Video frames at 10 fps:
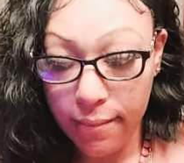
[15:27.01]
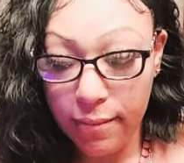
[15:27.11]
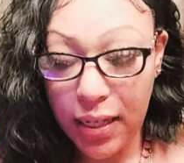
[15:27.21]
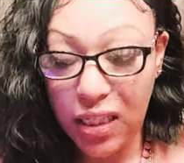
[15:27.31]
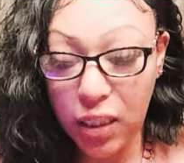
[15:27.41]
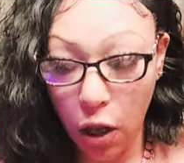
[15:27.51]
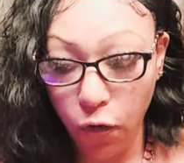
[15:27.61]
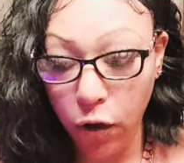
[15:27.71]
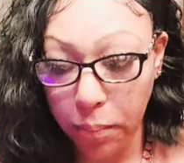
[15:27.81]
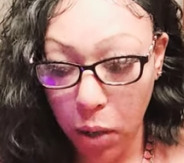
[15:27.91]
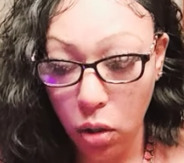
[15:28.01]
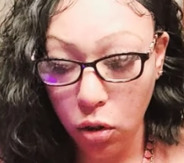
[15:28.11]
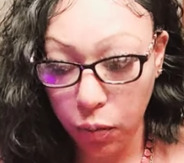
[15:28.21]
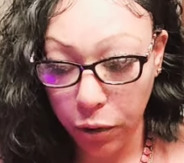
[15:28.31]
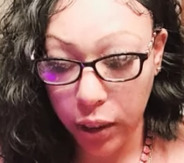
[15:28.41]

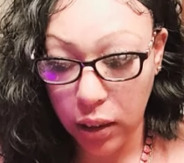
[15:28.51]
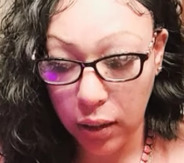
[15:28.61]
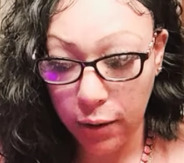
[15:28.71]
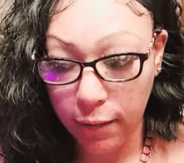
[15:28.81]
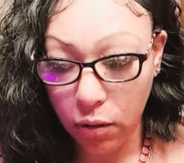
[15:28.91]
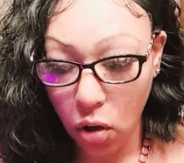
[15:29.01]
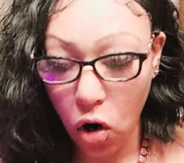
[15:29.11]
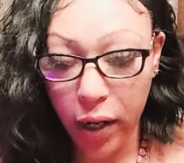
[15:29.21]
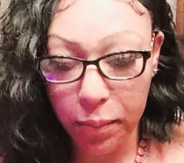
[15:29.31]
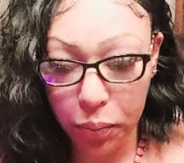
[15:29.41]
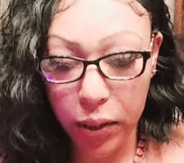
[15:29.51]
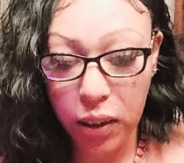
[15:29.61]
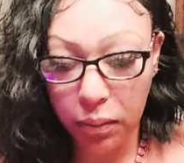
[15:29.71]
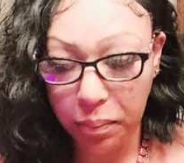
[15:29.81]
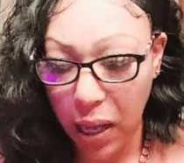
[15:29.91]
self-imposed prison, are
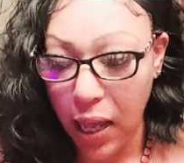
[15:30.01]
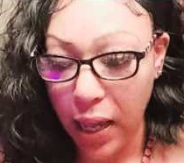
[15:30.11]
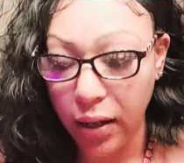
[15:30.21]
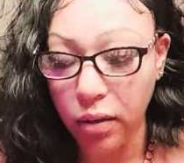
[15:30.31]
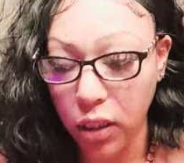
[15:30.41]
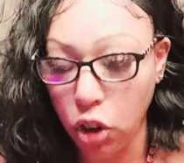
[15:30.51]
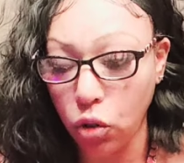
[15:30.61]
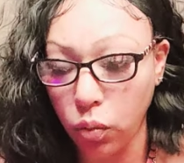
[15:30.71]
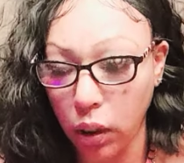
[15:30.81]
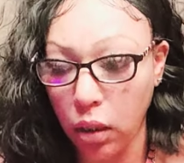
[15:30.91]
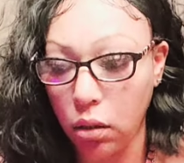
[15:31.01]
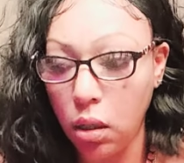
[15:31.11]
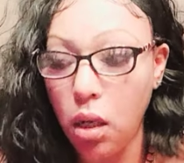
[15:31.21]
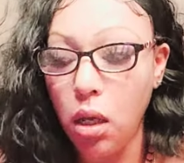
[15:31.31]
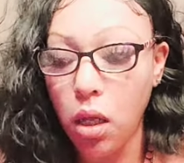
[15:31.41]
imprisoned by this union,
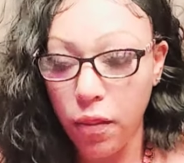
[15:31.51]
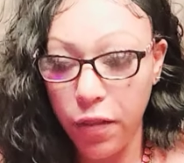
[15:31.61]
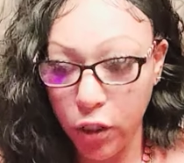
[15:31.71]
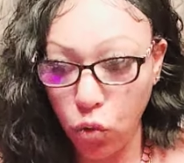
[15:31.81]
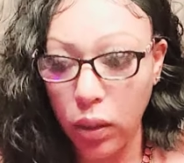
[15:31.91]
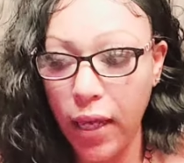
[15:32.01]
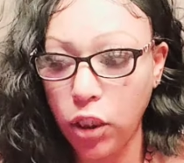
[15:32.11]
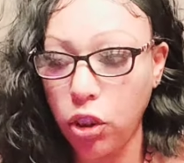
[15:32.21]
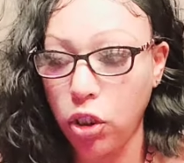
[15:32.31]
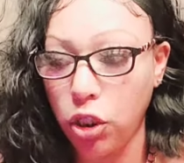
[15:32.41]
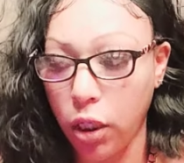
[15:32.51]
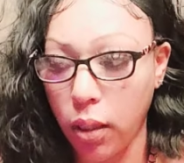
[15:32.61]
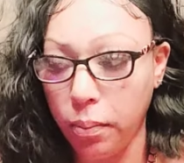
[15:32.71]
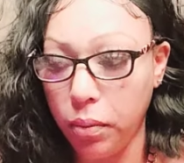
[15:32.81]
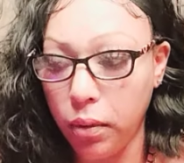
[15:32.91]
this
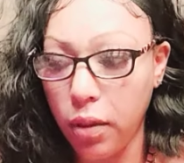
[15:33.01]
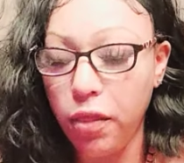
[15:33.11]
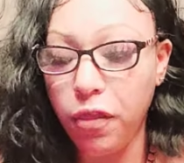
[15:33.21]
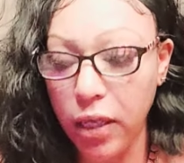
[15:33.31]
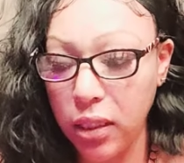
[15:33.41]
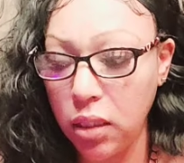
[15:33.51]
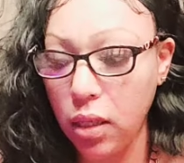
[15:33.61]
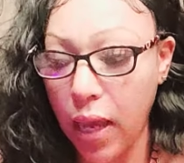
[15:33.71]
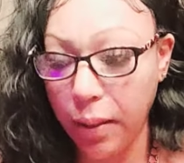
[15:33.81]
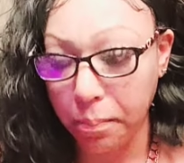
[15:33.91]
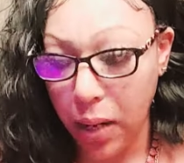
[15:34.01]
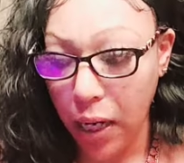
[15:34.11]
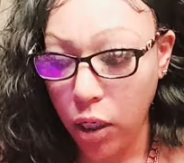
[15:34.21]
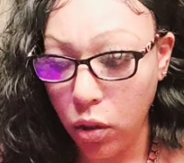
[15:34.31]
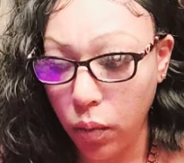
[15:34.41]
relationship, this
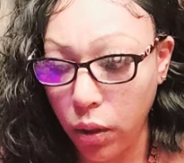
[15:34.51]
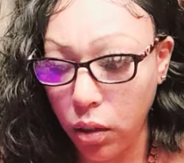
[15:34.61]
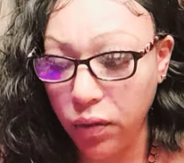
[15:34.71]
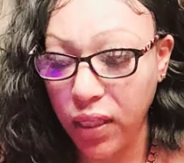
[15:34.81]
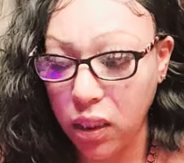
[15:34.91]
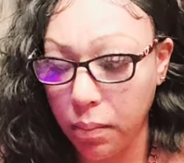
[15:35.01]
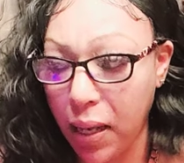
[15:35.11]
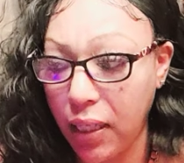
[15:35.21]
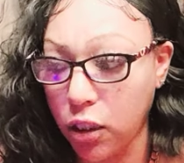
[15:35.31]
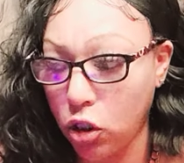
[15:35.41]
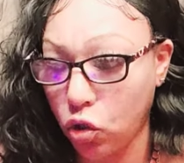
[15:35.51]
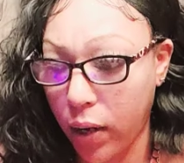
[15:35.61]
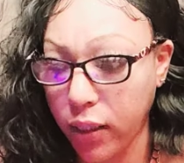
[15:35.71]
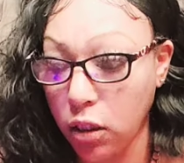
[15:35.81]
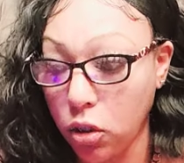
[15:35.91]
admirer that somebody is
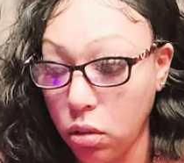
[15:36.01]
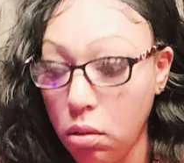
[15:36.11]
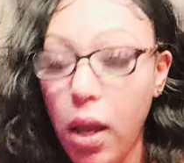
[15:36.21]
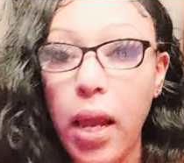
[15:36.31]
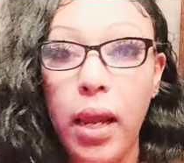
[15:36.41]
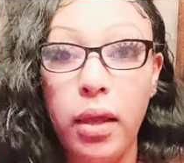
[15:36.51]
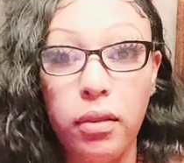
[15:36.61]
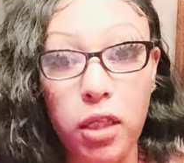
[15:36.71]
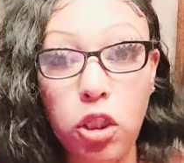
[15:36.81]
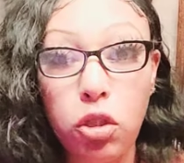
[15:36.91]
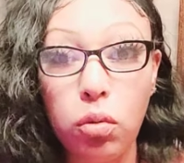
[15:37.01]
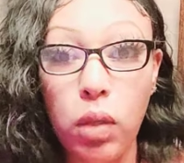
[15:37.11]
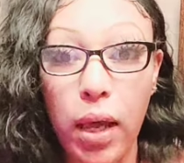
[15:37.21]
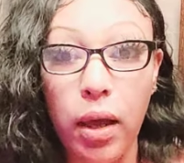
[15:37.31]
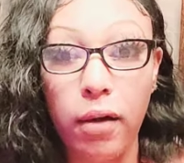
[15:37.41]
attracted to, and this new
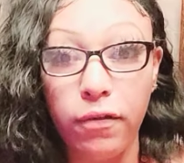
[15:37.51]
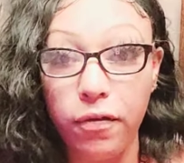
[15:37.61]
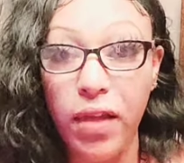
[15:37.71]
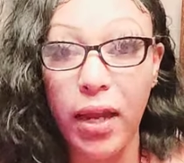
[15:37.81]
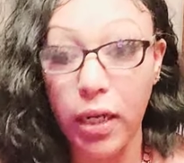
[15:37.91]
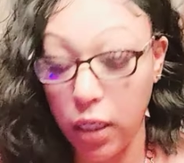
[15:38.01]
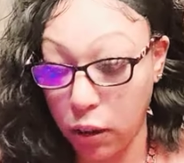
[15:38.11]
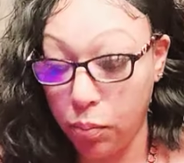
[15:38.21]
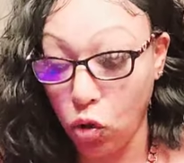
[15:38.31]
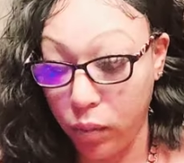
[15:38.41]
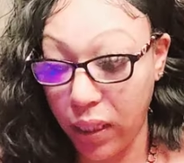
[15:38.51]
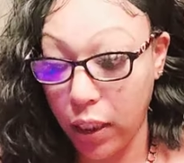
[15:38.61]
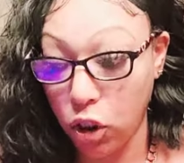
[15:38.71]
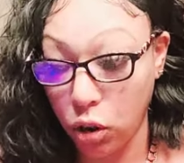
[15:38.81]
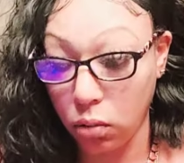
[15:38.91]
love that it is blooming
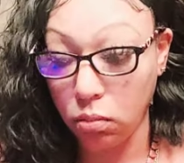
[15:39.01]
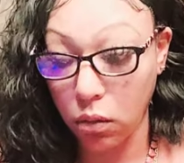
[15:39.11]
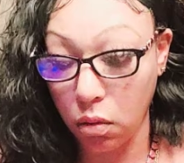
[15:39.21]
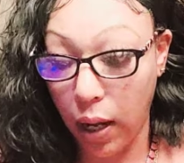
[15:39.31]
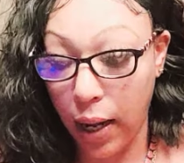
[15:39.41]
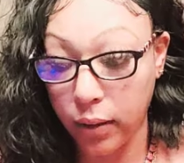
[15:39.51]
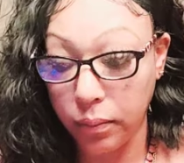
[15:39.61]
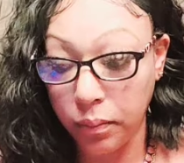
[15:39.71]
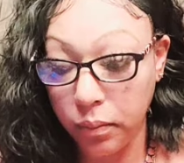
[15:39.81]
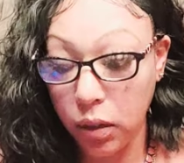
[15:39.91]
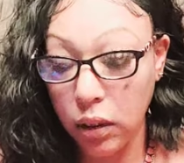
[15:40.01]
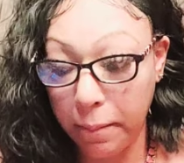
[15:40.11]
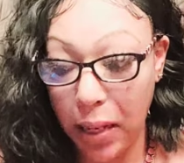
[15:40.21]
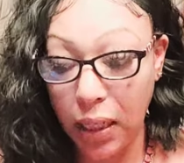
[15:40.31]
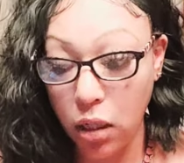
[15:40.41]
into. Okay?
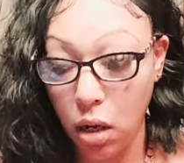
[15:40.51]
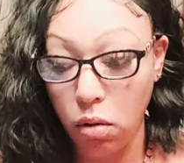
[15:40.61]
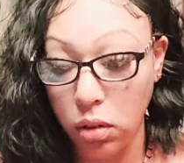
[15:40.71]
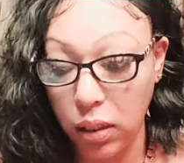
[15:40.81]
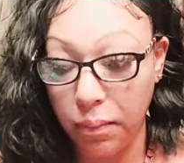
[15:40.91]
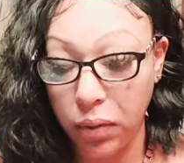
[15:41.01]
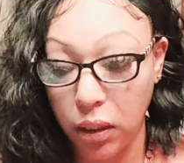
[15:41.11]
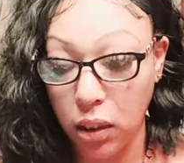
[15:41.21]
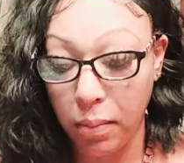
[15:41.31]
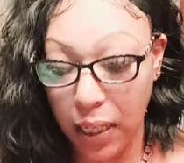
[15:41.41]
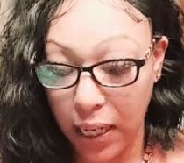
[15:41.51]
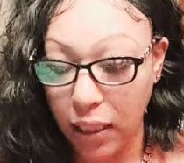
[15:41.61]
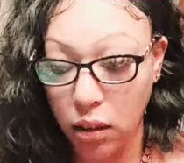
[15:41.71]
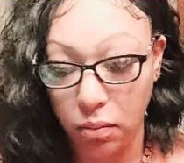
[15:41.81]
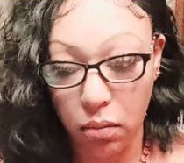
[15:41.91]
Somebody knows something. Somebody got
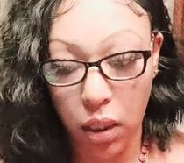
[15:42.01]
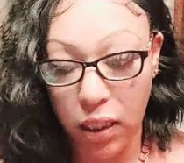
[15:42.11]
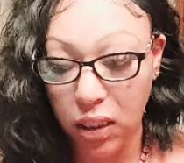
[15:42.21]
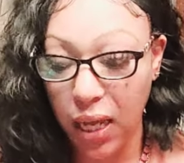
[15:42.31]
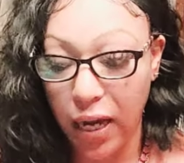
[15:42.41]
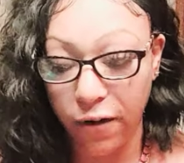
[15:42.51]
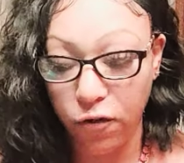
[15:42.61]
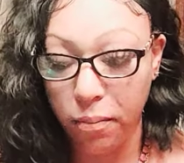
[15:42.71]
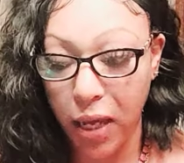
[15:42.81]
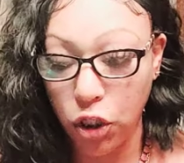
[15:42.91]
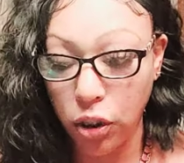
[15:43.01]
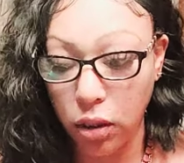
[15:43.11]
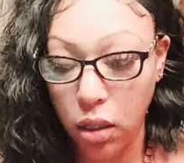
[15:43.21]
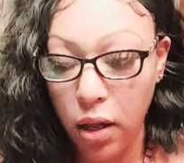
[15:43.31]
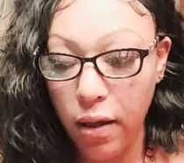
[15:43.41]
some inside information.
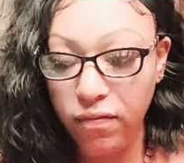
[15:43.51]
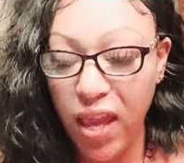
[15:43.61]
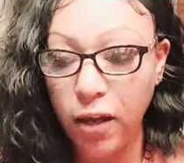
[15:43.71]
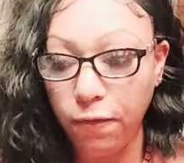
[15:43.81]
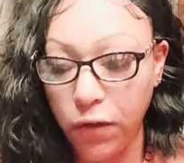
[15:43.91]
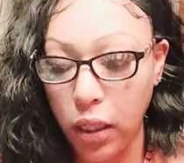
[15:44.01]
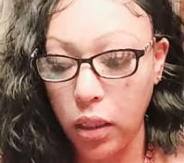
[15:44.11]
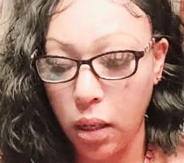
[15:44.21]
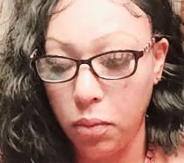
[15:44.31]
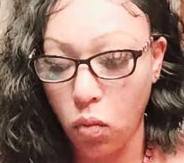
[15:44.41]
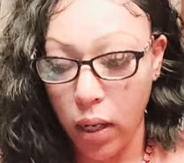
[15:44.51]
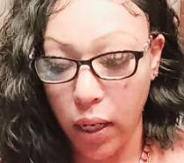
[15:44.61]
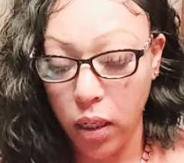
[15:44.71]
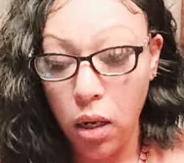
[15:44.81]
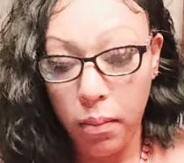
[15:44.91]
They can feel it, number
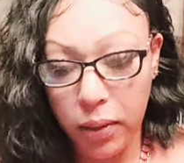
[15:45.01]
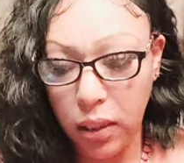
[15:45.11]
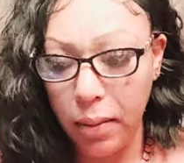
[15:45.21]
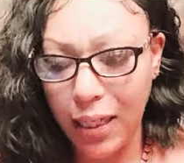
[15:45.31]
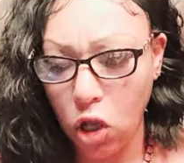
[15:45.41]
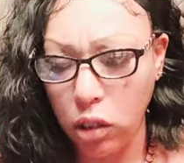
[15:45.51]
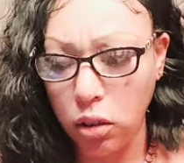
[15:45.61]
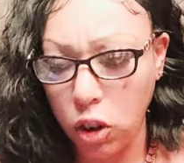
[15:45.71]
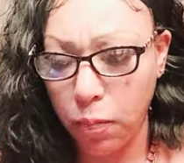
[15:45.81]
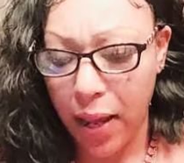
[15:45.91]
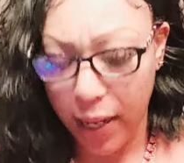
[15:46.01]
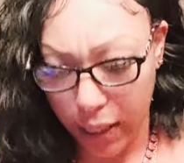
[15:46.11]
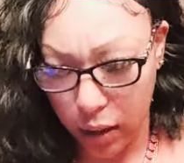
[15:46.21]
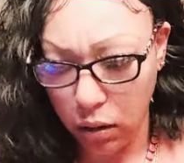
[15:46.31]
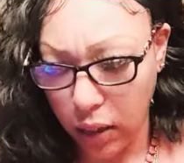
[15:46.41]
one. But somebody's also
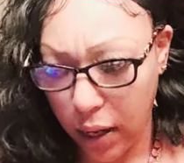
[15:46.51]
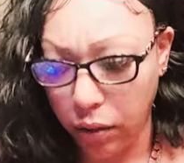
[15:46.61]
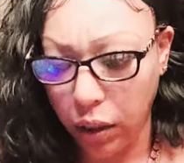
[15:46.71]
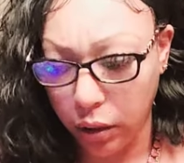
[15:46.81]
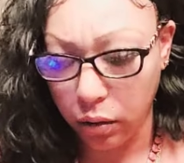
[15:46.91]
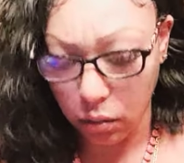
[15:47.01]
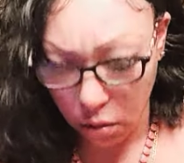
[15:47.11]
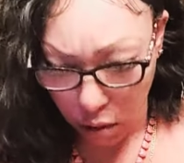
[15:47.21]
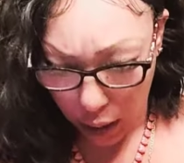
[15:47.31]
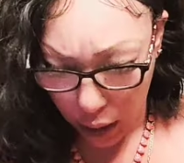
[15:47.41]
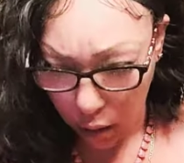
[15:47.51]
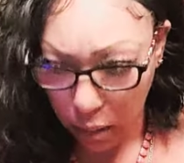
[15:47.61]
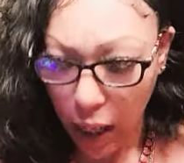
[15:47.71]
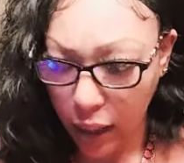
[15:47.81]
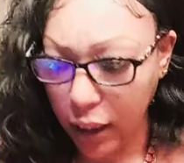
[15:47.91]
spying down here. Okay?
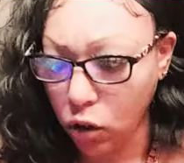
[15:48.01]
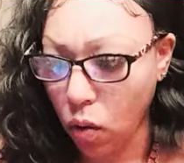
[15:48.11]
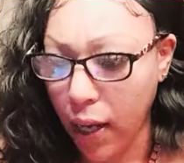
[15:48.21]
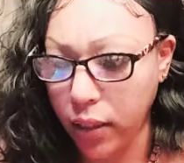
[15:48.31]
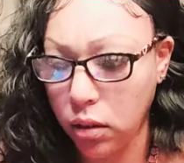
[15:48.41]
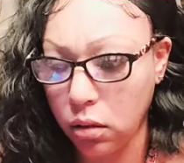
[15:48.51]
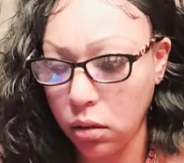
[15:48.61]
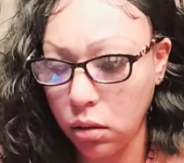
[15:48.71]
I got that twice.